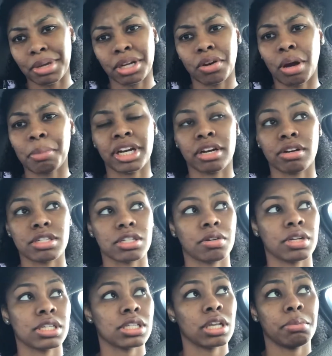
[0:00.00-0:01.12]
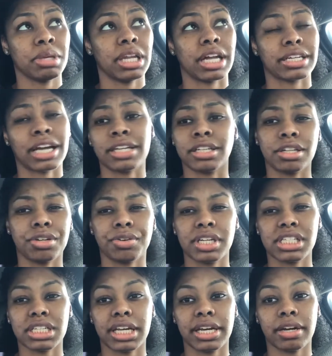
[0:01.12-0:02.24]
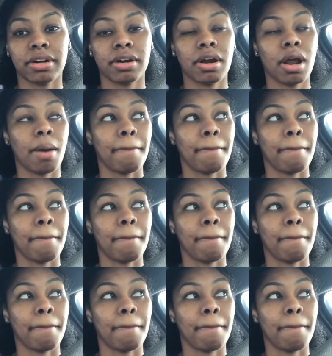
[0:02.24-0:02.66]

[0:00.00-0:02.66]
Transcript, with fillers: I know I'm in Arizona, it's gonna be like 90 degrees later,